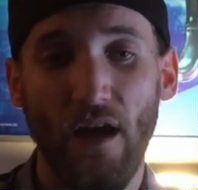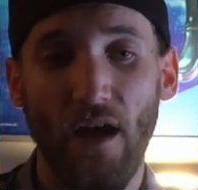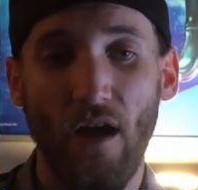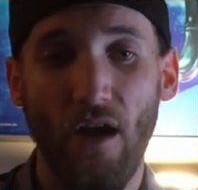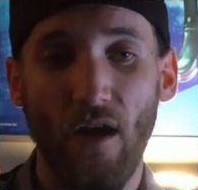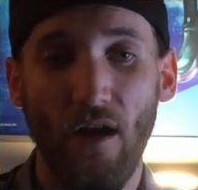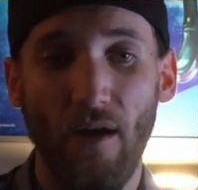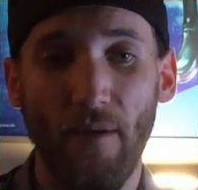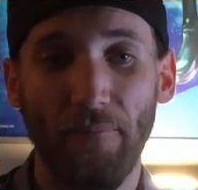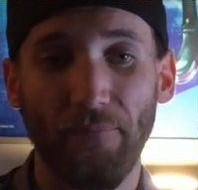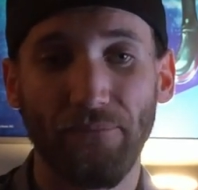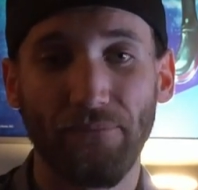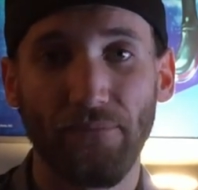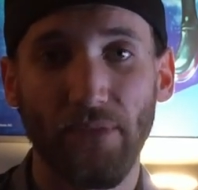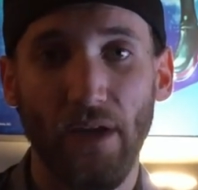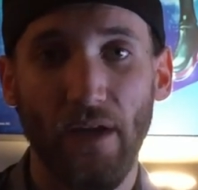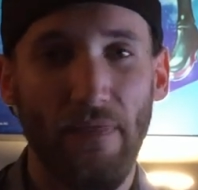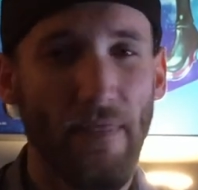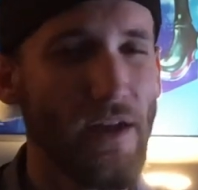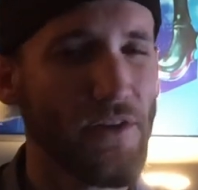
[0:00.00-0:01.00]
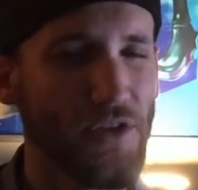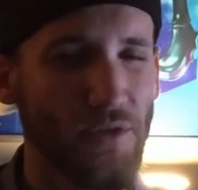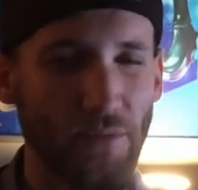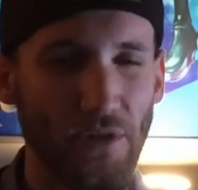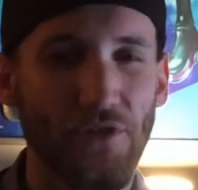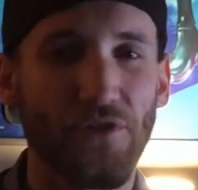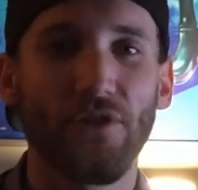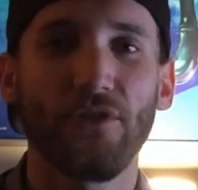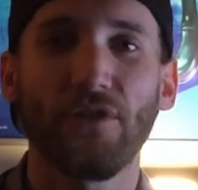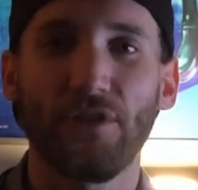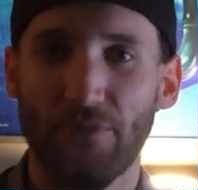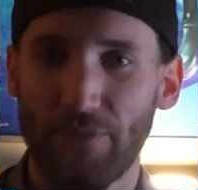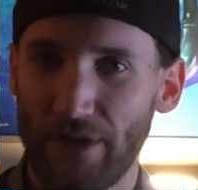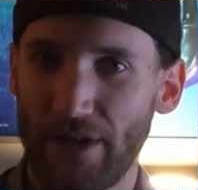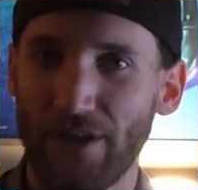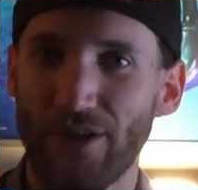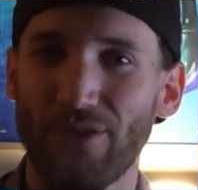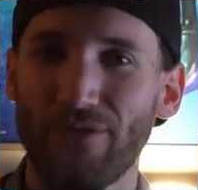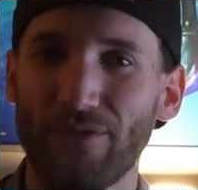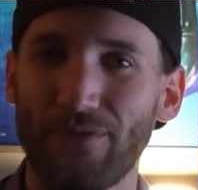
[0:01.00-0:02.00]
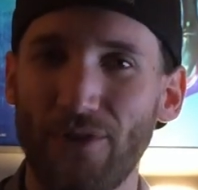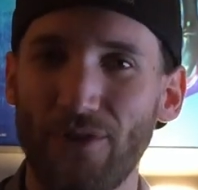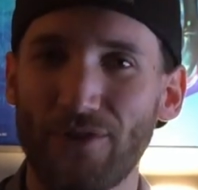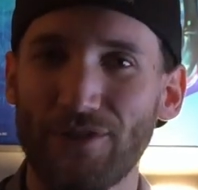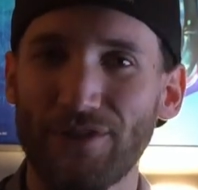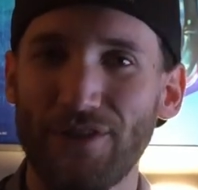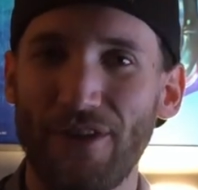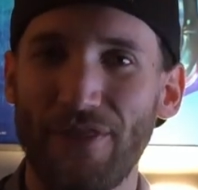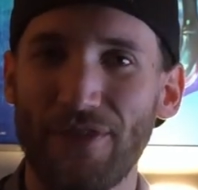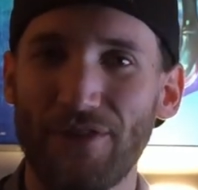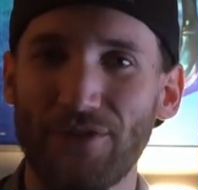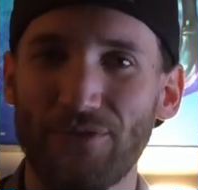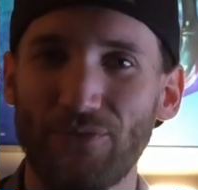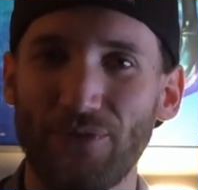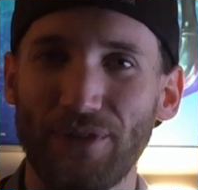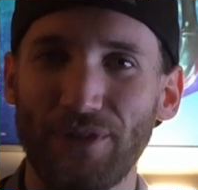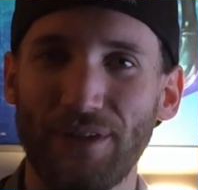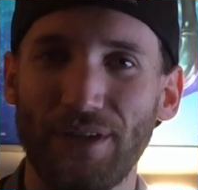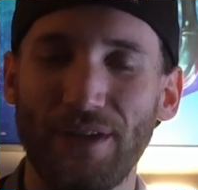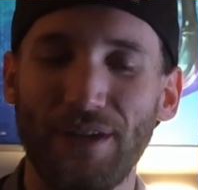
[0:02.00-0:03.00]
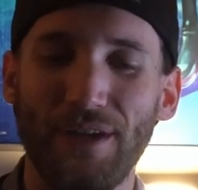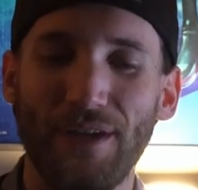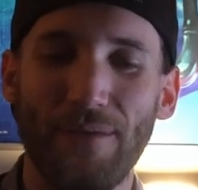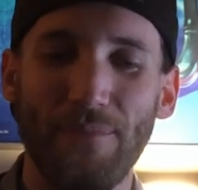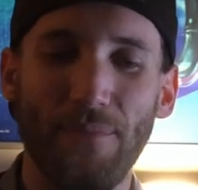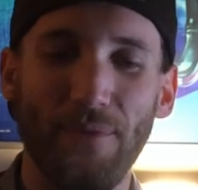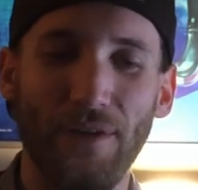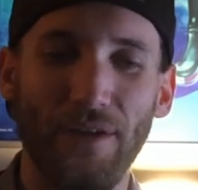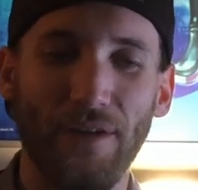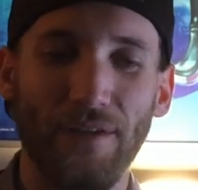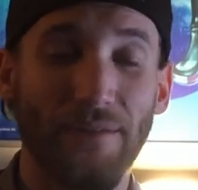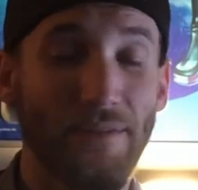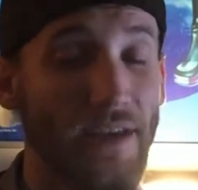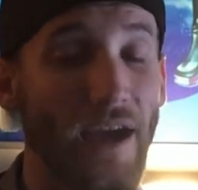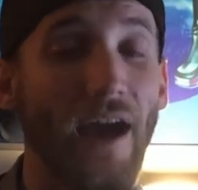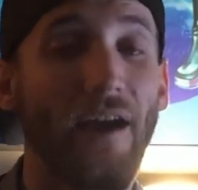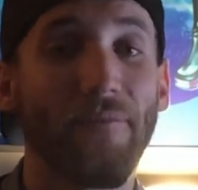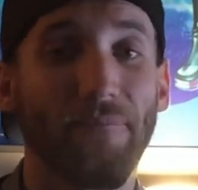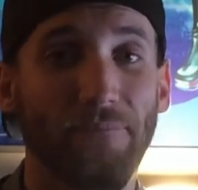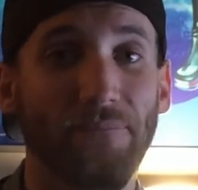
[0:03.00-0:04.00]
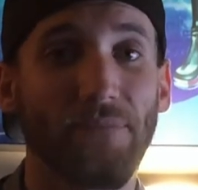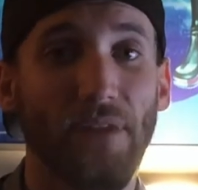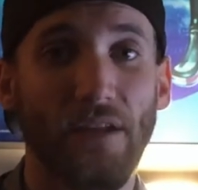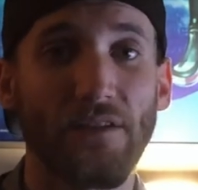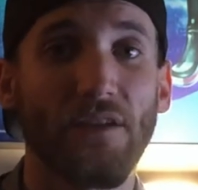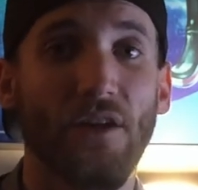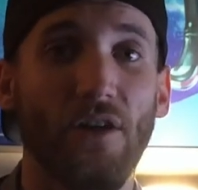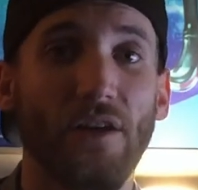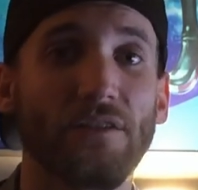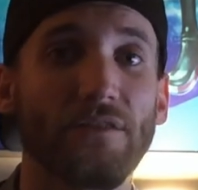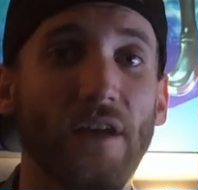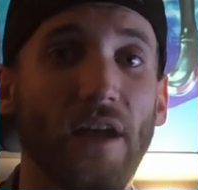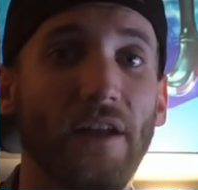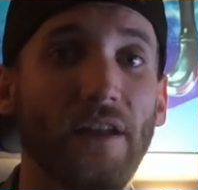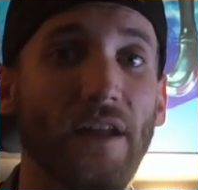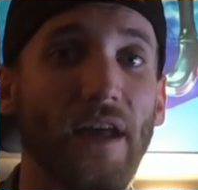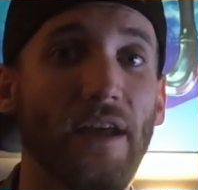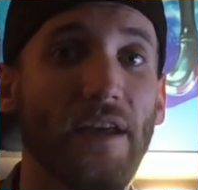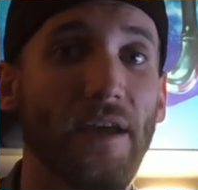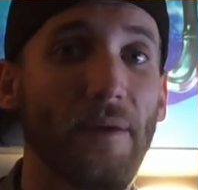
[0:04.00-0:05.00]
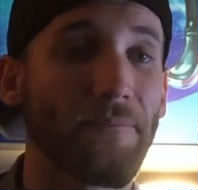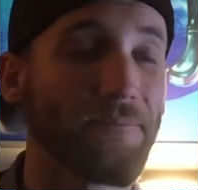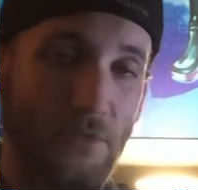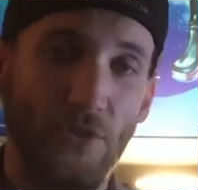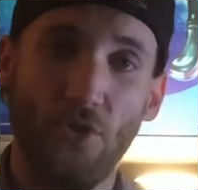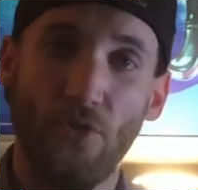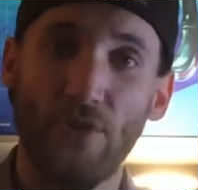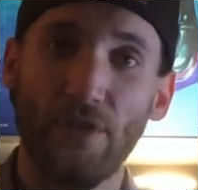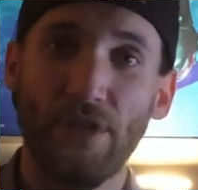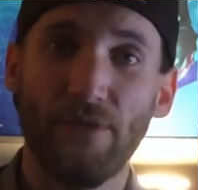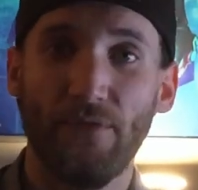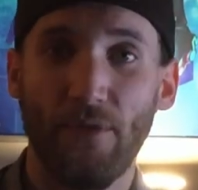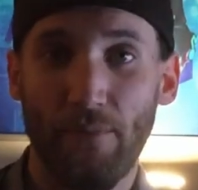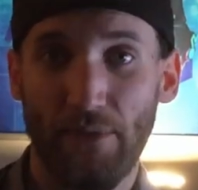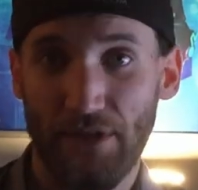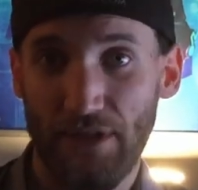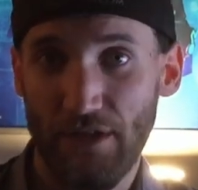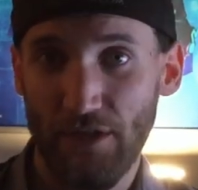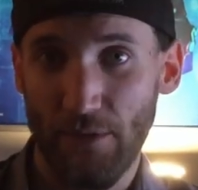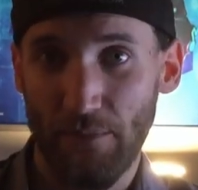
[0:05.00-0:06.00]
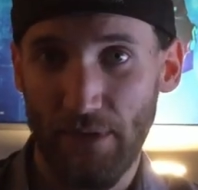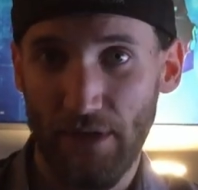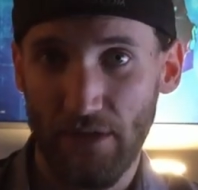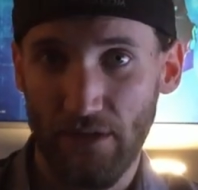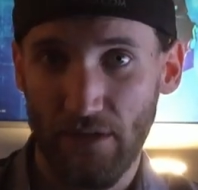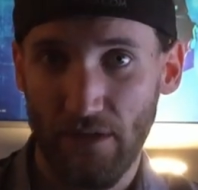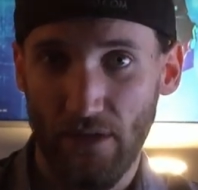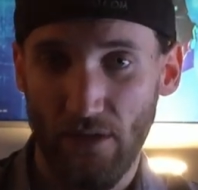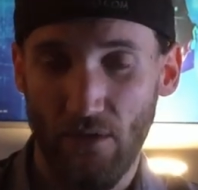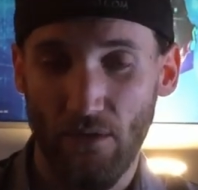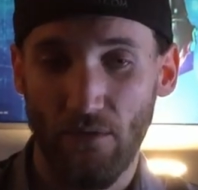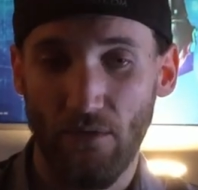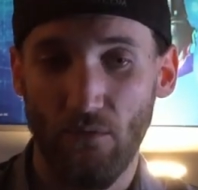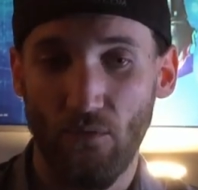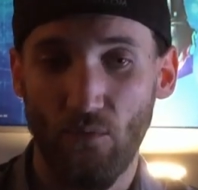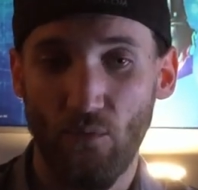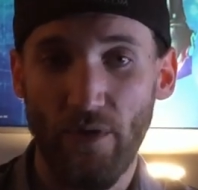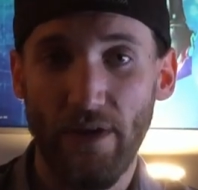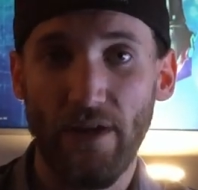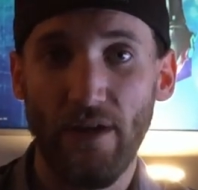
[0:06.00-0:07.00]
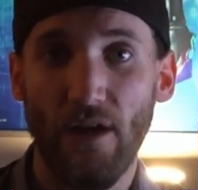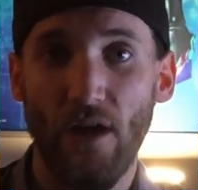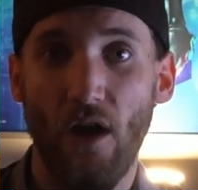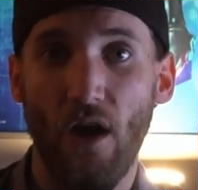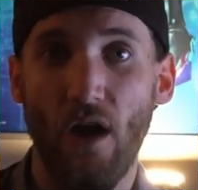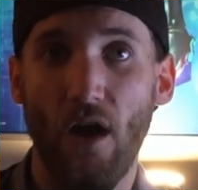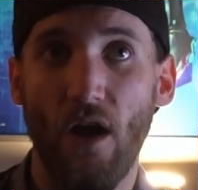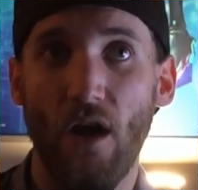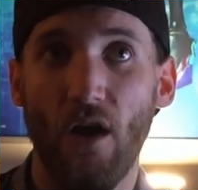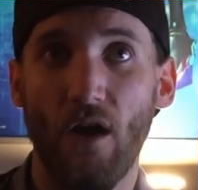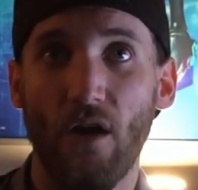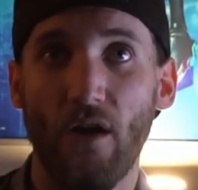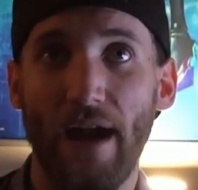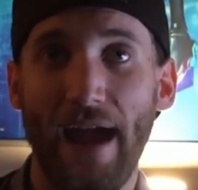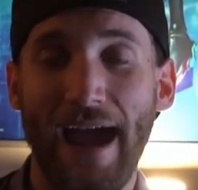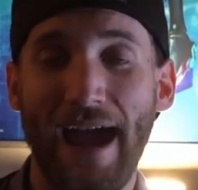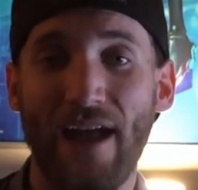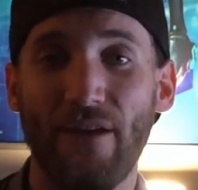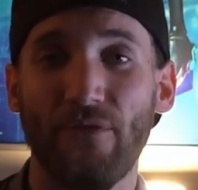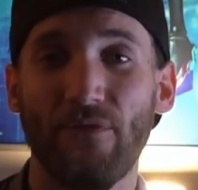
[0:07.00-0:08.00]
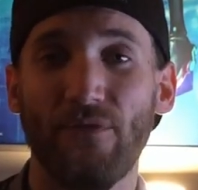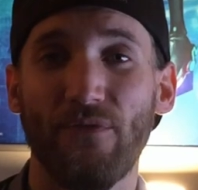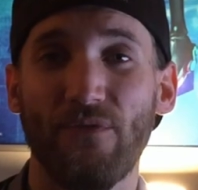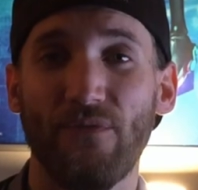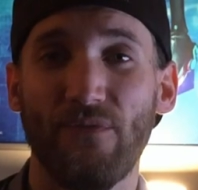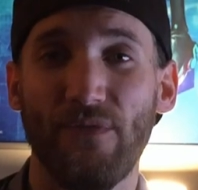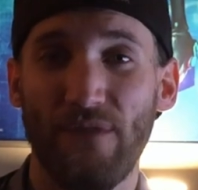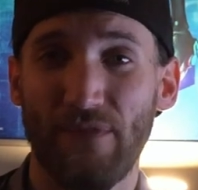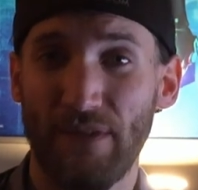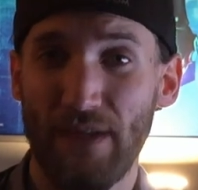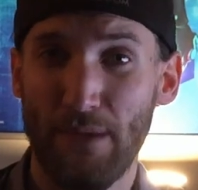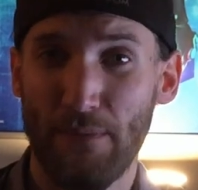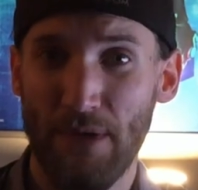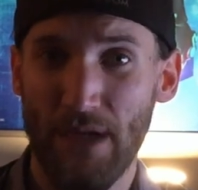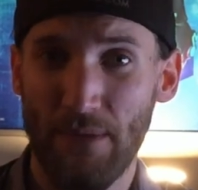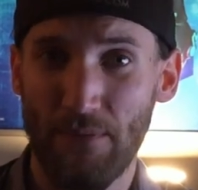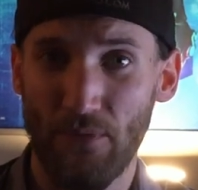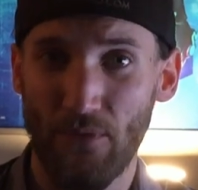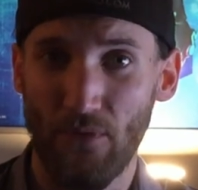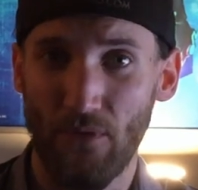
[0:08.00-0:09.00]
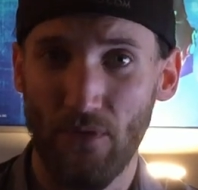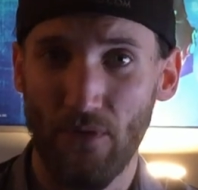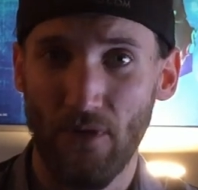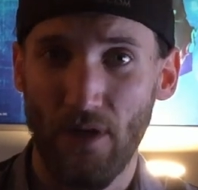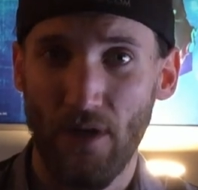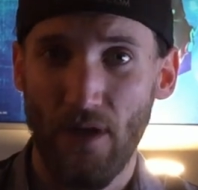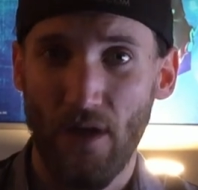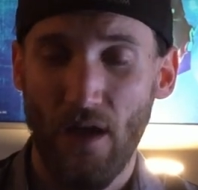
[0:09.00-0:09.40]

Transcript: Not too much, though, because we got to go focus on this one. But yeah, that's how excited I am. Currently for participants, we are at 50 people.